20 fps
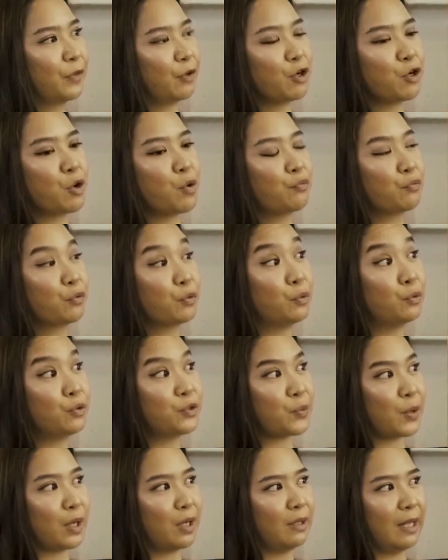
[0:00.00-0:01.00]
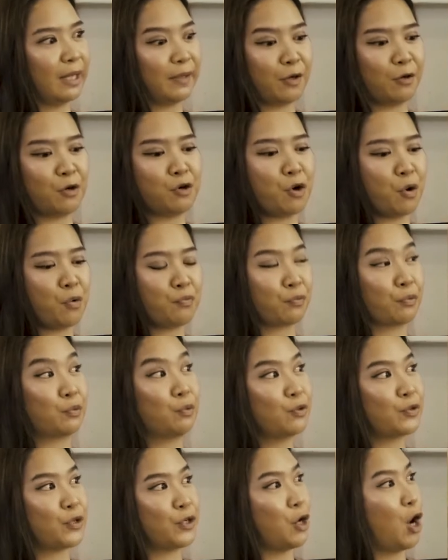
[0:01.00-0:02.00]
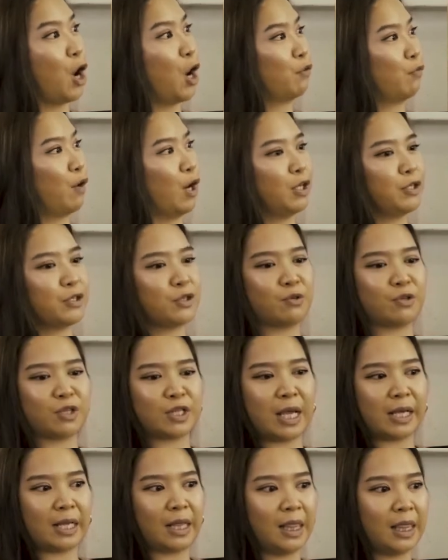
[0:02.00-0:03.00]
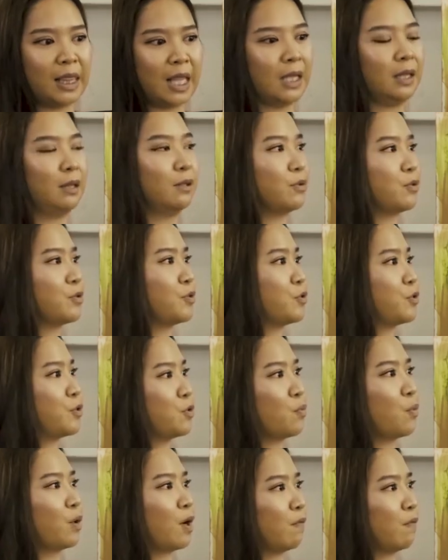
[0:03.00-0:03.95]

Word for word: There are no rules when, like, there are no rules in art, right? So it's like let loose, do whatever you want.